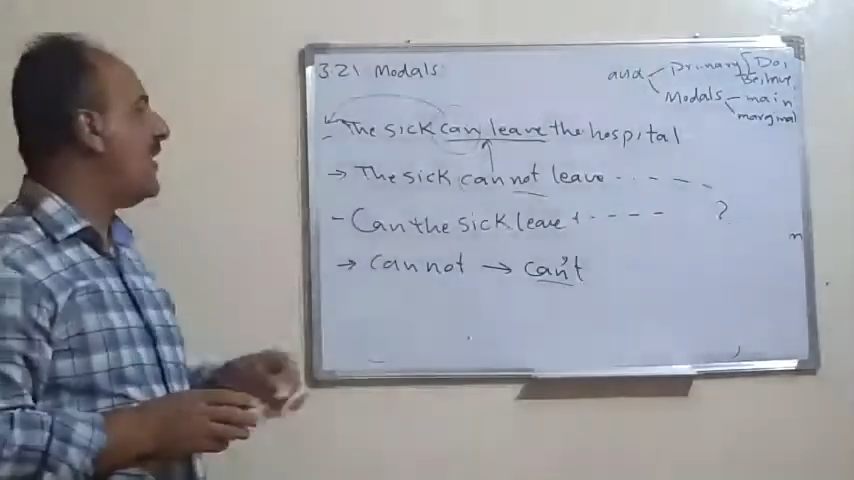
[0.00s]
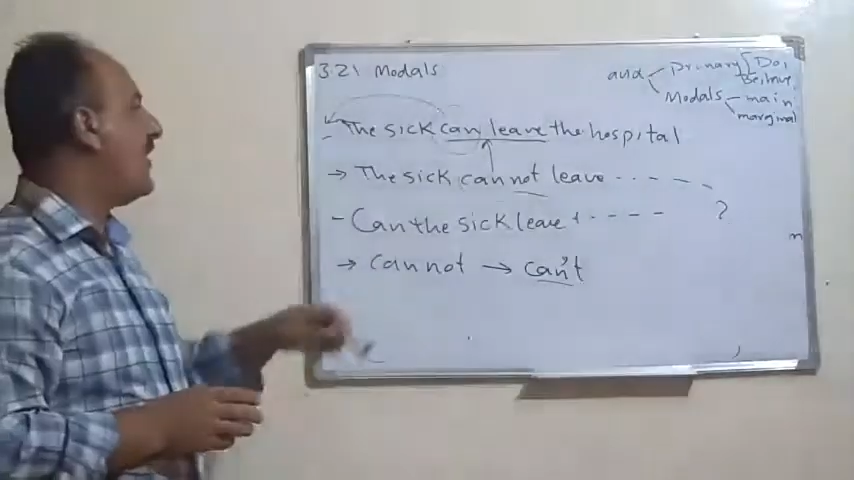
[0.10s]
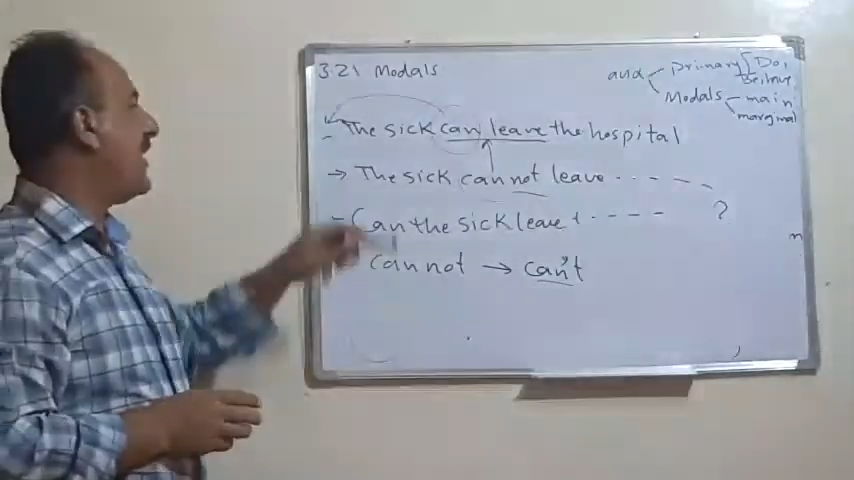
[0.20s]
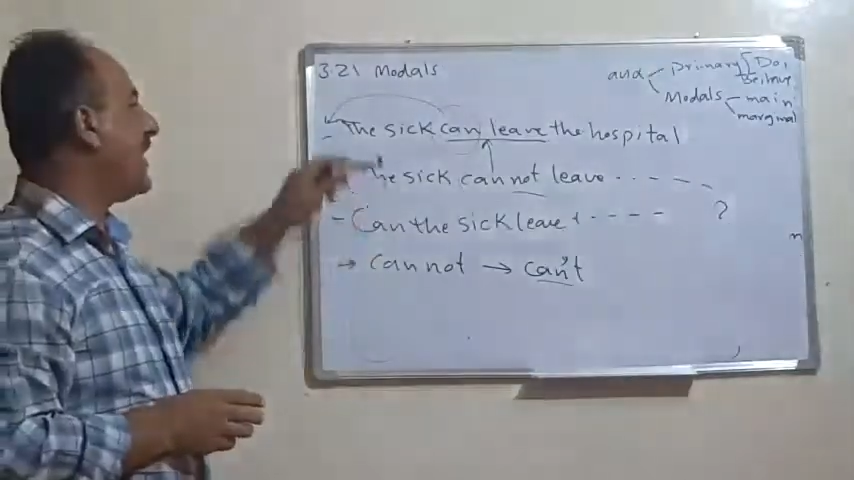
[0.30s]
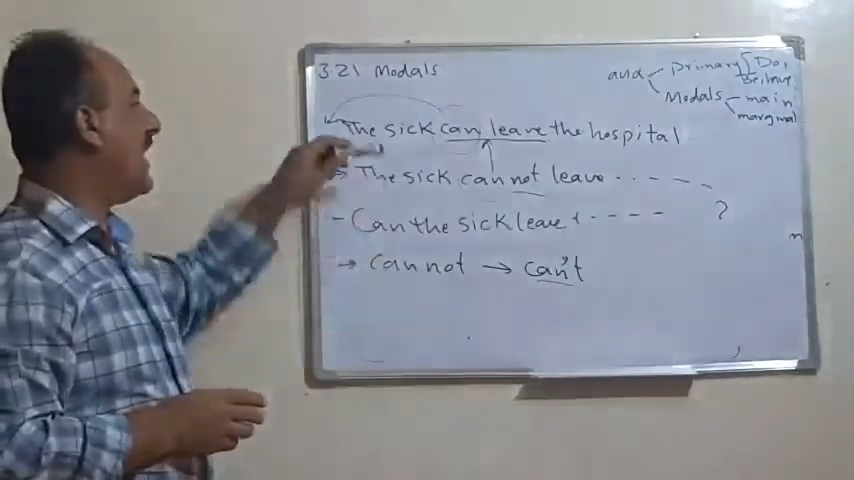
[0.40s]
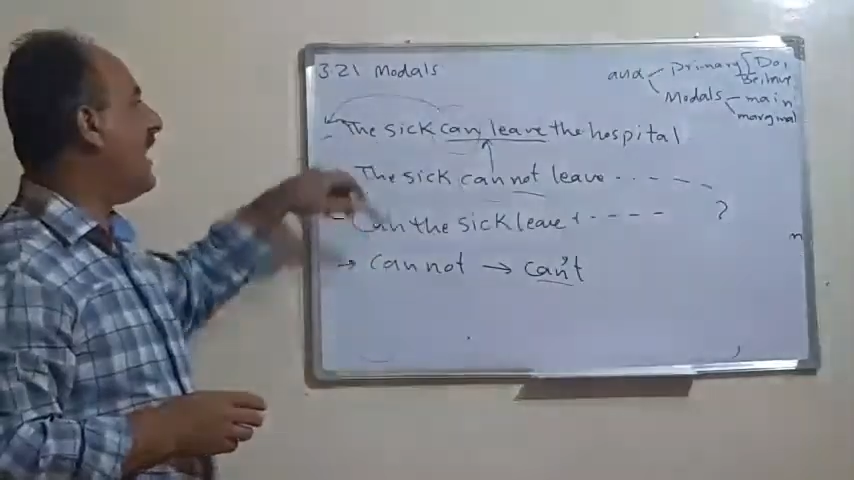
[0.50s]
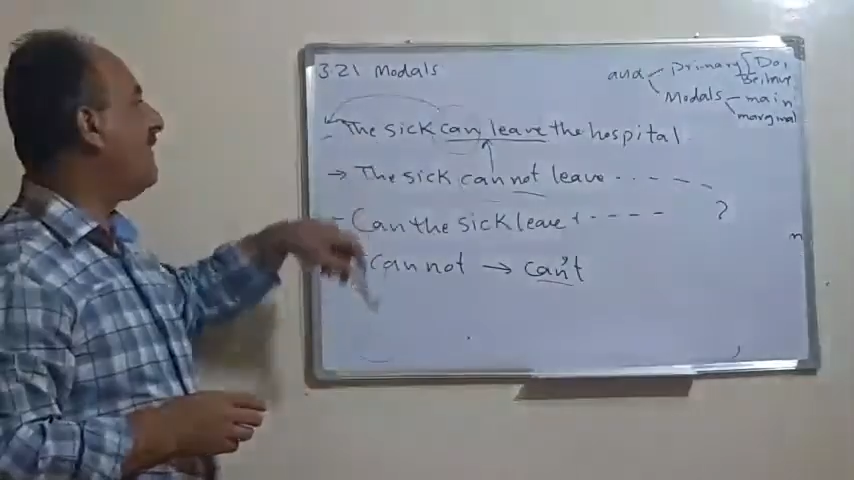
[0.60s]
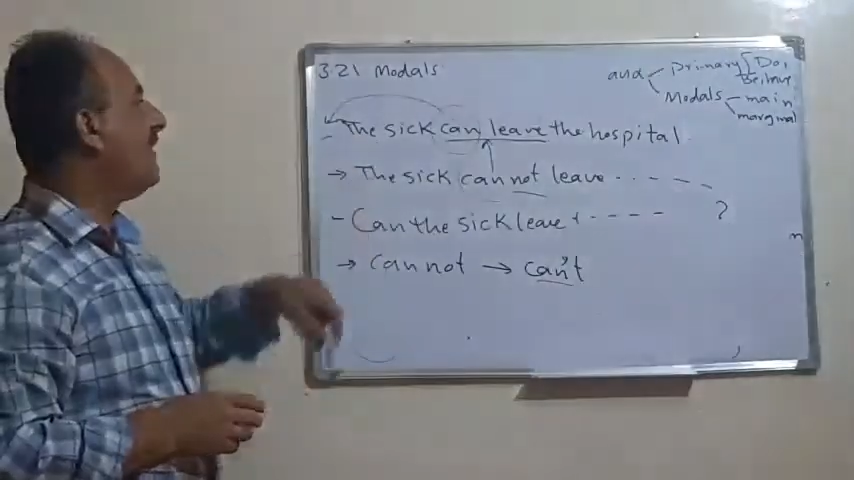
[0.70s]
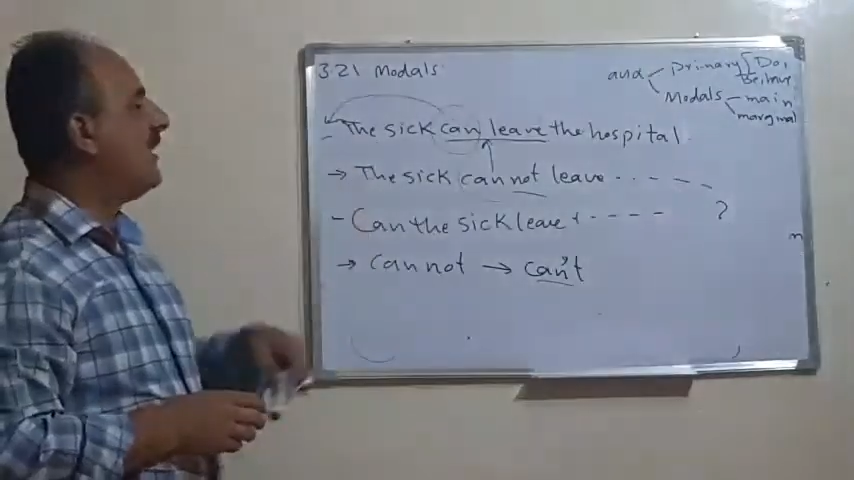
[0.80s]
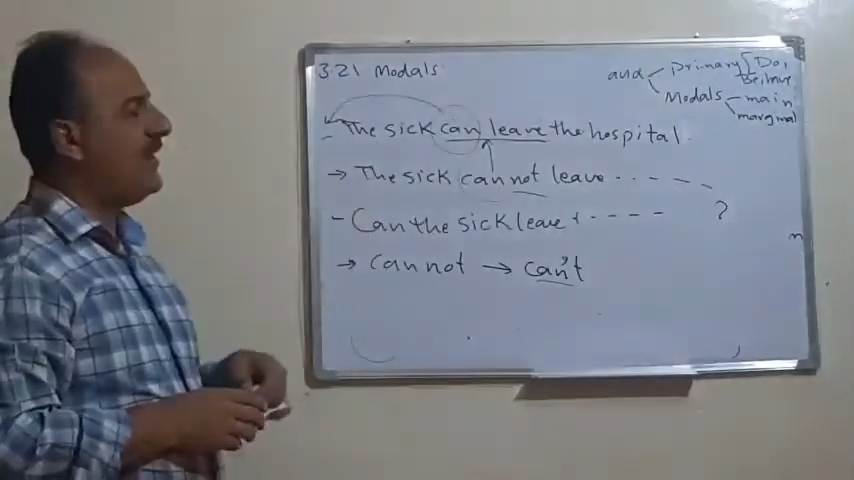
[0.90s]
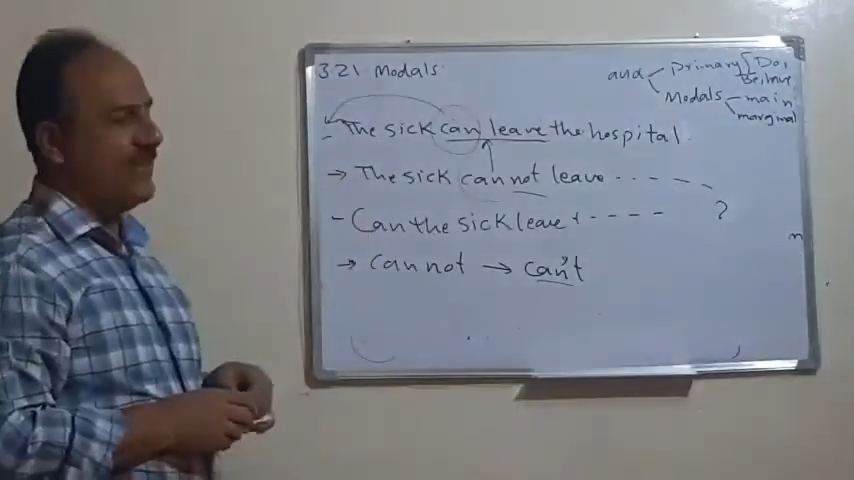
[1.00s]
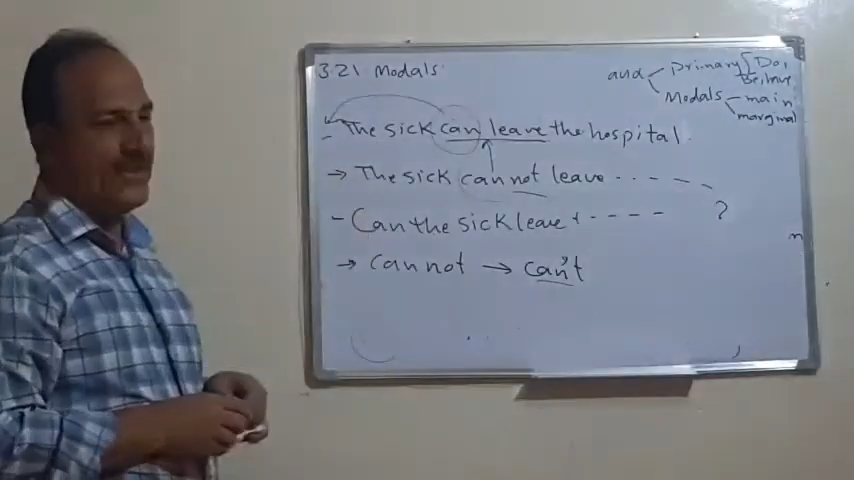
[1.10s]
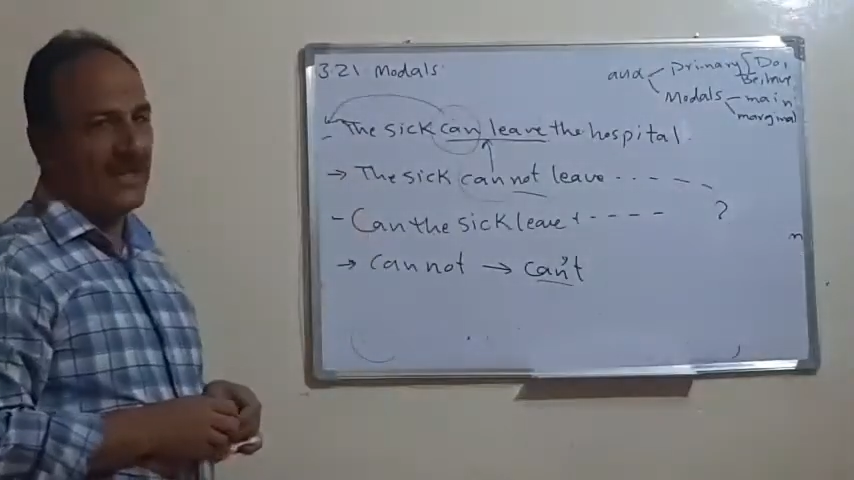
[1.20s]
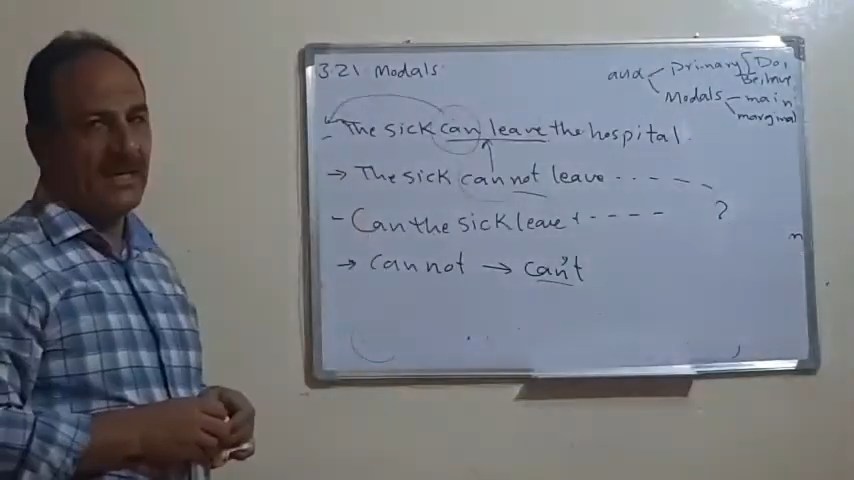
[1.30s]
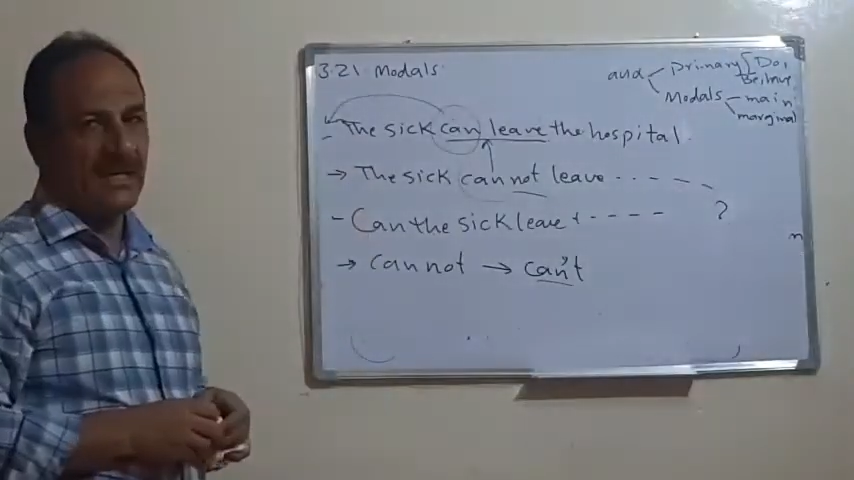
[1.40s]
they have
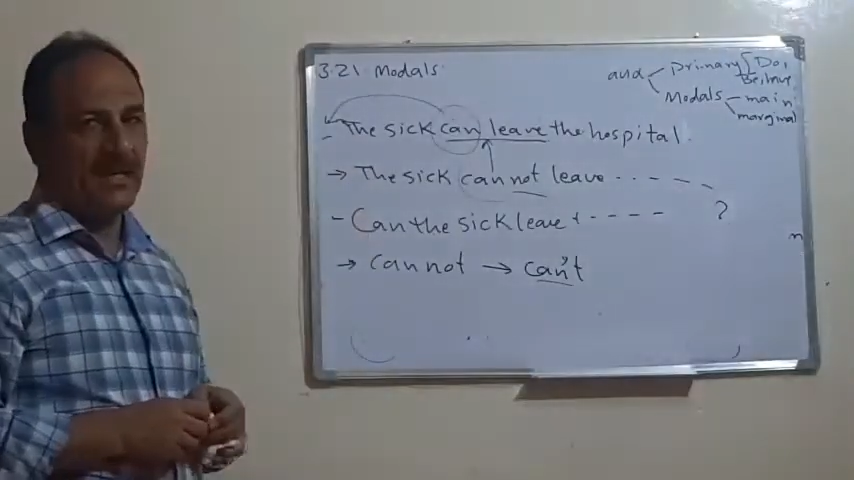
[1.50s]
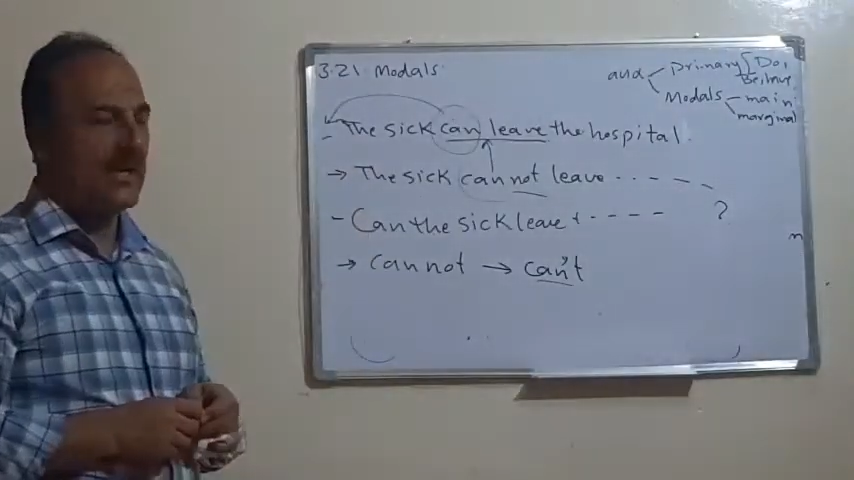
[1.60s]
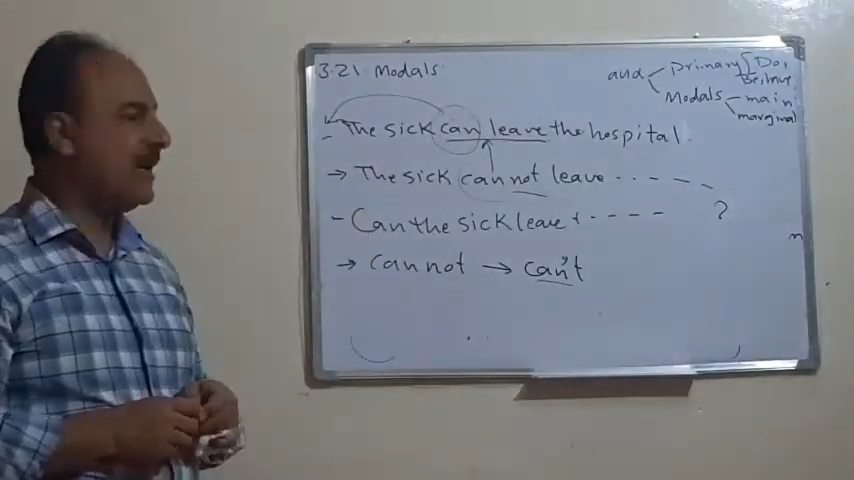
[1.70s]
the